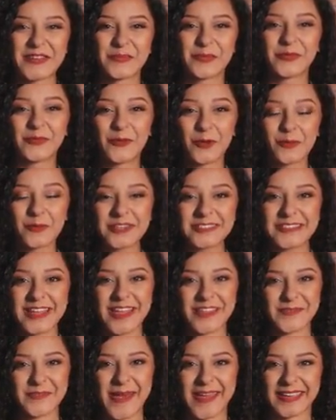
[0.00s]
Before we
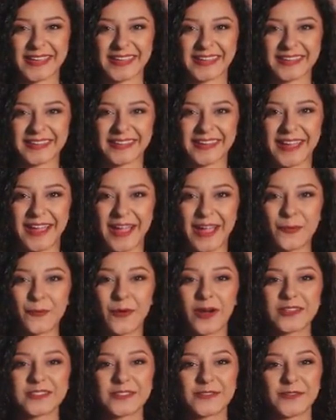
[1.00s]
dive back in, I
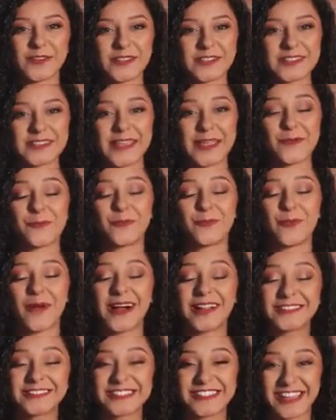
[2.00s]
want to first say
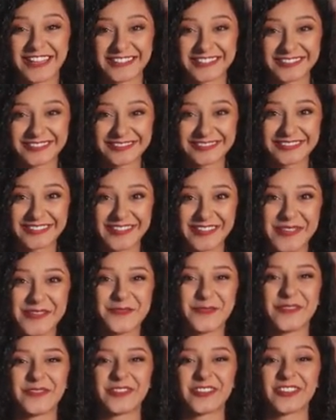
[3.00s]
well done.
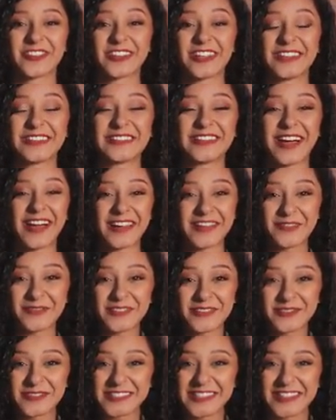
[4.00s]
We've learned a lot of
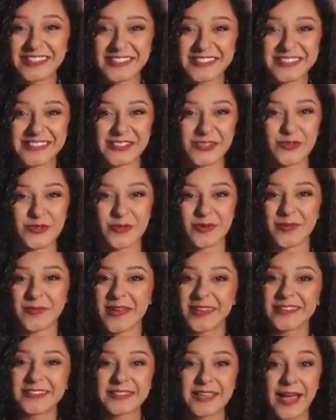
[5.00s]
new skills in a short
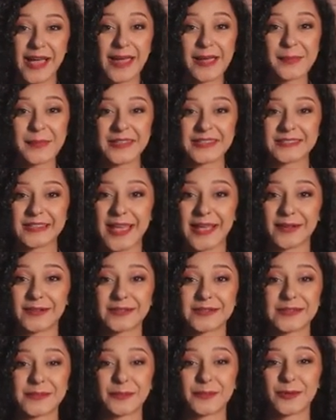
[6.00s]
amount of time and
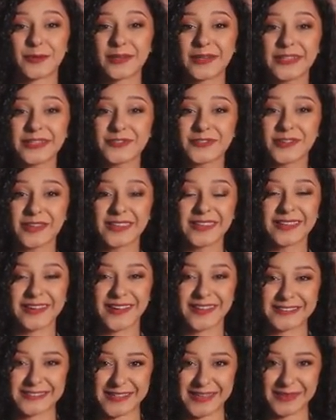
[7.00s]
tackled some pretty tricky
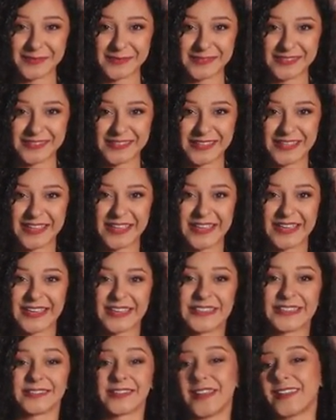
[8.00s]
concepts.
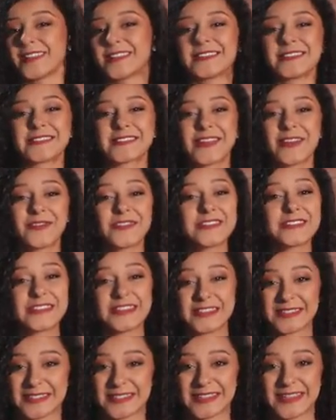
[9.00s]
None of this stuff is
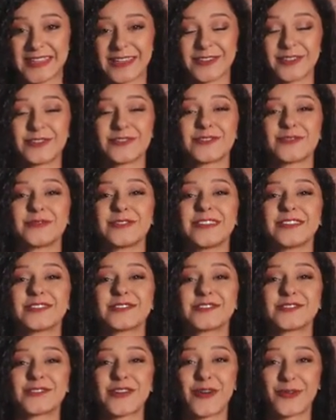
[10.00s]
easy, and you're doing
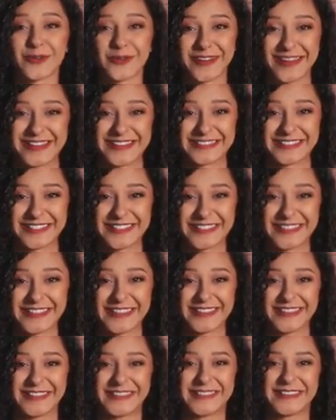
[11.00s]
so great.
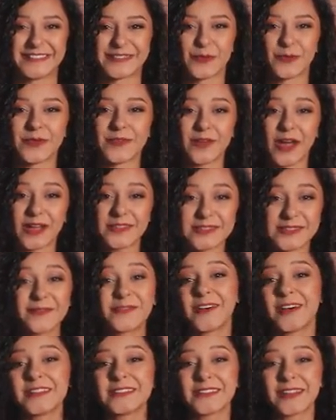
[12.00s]
So we've got some
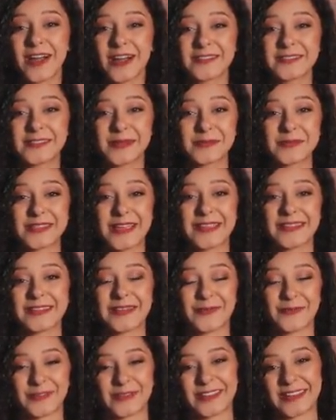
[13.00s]
fun concepts lined
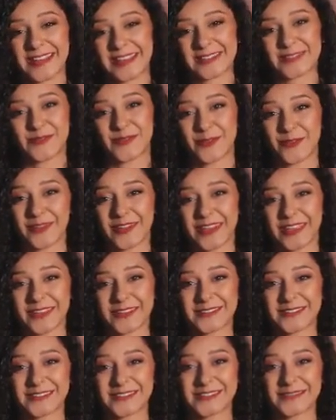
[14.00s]
up for the next few
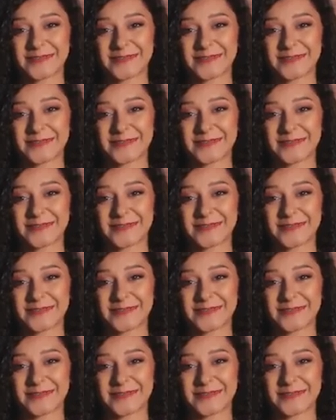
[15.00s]
videos.